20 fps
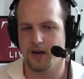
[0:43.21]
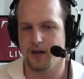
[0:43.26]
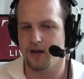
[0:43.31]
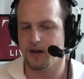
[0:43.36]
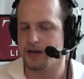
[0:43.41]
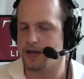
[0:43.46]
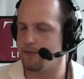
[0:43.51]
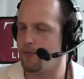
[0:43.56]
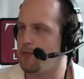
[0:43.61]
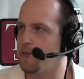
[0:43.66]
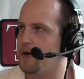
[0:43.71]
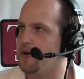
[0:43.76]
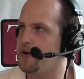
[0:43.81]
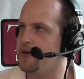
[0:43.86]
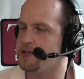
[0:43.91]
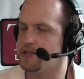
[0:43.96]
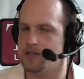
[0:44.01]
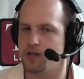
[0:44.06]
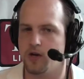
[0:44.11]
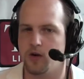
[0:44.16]
a couple
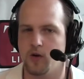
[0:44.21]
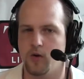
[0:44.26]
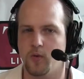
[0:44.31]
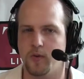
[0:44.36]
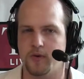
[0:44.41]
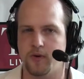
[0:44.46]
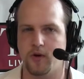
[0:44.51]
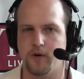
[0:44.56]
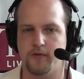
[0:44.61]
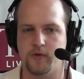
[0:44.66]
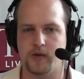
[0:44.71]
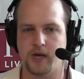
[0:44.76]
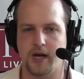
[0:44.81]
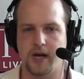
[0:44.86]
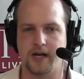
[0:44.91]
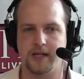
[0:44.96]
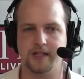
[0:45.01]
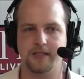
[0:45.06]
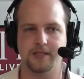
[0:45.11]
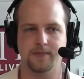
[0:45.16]
Mondays ago with all of you
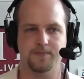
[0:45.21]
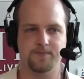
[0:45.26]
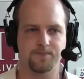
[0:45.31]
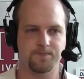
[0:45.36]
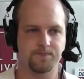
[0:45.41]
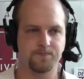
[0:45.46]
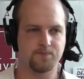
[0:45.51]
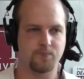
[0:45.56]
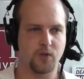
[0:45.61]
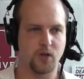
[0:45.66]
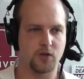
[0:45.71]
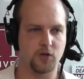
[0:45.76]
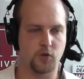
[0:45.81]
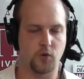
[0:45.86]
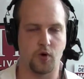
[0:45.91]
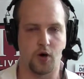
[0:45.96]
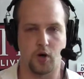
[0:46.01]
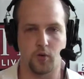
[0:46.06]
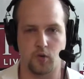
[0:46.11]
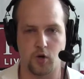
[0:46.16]
guys
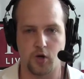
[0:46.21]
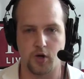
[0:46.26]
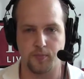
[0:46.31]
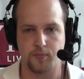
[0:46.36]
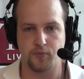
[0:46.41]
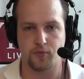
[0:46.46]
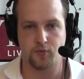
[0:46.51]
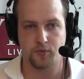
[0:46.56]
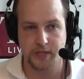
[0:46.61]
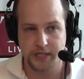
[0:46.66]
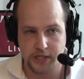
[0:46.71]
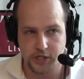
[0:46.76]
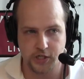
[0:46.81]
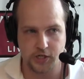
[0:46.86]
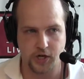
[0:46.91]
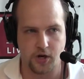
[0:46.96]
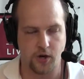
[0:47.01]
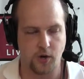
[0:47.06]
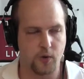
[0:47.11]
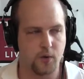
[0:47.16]
doing our Raw
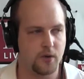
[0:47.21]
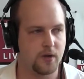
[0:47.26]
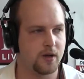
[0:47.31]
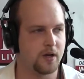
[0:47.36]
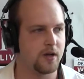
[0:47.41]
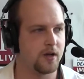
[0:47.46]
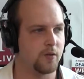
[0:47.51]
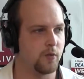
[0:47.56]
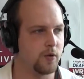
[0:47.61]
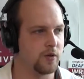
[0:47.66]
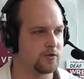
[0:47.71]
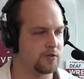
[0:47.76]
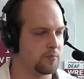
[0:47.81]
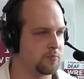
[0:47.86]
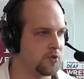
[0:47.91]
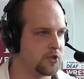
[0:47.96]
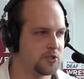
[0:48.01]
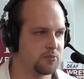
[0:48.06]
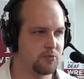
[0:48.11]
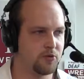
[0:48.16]
pre-show when it was in
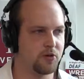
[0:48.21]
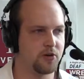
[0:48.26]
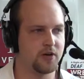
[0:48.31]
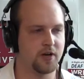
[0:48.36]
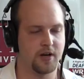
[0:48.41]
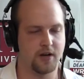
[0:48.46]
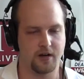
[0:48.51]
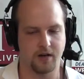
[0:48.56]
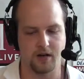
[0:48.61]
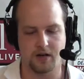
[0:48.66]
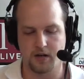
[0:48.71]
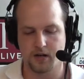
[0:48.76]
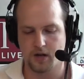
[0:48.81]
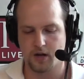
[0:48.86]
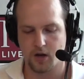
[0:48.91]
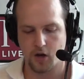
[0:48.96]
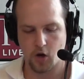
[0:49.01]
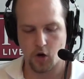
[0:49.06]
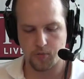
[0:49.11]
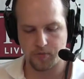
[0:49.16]
Pittsburgh, and
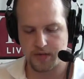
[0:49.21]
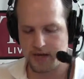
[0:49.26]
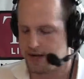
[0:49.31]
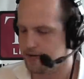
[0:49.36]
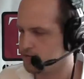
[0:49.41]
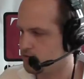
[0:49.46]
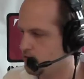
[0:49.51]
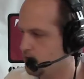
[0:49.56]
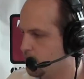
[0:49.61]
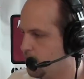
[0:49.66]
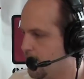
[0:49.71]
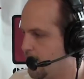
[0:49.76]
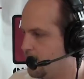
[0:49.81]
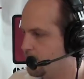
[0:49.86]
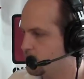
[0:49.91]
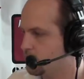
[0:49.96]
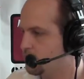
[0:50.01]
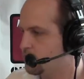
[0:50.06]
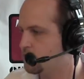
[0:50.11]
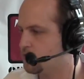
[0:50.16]
hope to have some
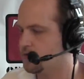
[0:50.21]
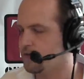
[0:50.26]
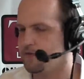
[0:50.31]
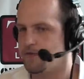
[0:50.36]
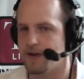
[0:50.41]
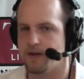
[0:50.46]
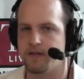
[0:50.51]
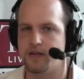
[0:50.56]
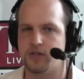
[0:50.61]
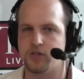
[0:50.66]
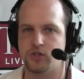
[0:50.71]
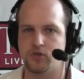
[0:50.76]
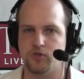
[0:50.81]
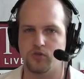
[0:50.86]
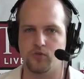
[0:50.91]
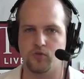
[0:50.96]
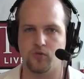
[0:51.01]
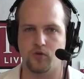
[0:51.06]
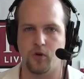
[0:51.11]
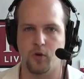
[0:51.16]
announcements very
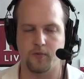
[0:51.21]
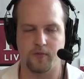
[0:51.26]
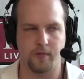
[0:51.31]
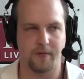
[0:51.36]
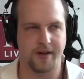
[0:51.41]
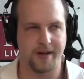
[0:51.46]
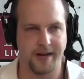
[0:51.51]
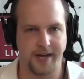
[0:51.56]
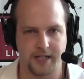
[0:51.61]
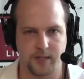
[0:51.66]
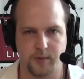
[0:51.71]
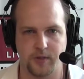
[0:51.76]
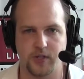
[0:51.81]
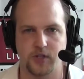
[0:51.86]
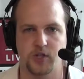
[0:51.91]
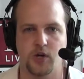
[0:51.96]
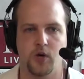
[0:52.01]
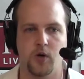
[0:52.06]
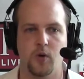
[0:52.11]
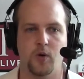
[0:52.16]
soon, hopefully by next week's
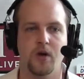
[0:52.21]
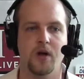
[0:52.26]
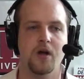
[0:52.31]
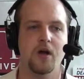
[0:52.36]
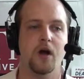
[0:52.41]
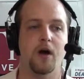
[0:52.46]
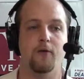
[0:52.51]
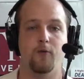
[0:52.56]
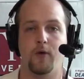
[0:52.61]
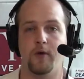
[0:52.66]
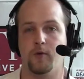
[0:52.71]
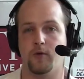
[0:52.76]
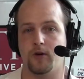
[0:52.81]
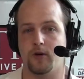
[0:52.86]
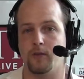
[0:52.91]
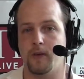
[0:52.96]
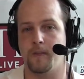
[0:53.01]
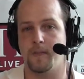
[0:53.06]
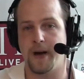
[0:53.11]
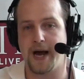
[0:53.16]
show, of when we're
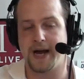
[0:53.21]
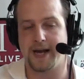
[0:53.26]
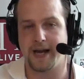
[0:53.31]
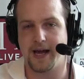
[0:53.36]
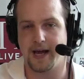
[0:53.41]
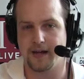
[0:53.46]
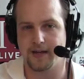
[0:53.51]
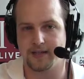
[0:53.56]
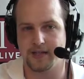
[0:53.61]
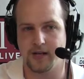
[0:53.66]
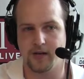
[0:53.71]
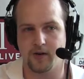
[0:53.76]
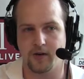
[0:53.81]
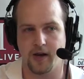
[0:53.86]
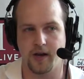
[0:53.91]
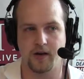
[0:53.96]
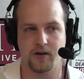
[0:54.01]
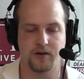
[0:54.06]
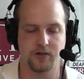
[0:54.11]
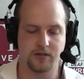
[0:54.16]
going to be back out at
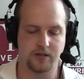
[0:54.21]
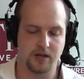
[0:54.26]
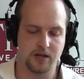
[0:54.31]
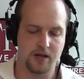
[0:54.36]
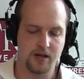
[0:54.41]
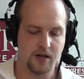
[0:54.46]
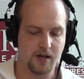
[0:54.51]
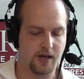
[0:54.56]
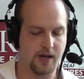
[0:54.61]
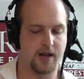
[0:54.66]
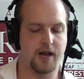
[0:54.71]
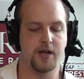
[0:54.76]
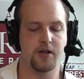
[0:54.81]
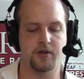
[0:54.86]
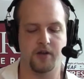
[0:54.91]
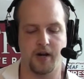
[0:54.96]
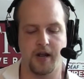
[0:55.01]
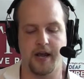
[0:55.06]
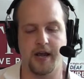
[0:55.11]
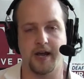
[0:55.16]
Tailgaters and how
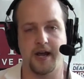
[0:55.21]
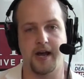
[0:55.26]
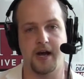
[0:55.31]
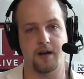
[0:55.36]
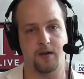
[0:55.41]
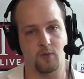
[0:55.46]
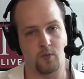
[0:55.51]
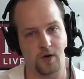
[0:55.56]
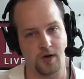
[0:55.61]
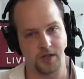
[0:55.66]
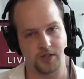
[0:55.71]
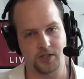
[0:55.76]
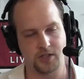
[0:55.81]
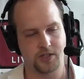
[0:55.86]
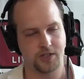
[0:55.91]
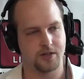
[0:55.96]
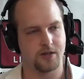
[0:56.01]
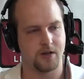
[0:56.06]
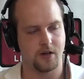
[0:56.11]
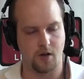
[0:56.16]
you can hang out and
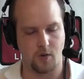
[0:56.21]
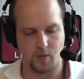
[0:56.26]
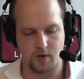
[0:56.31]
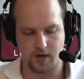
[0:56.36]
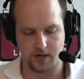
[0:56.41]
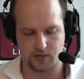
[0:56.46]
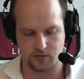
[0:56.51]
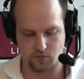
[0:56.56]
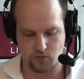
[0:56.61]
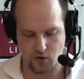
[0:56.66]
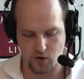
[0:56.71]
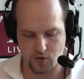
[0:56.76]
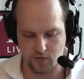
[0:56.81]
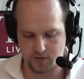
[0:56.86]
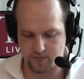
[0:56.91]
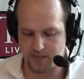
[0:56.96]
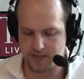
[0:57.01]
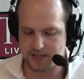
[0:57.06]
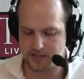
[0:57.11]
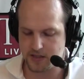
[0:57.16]
watch Raw
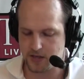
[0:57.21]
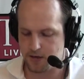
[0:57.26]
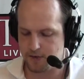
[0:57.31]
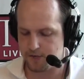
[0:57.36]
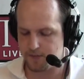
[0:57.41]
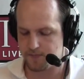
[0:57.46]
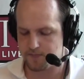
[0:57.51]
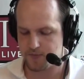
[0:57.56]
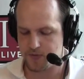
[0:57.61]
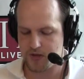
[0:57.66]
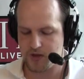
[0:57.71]
with myself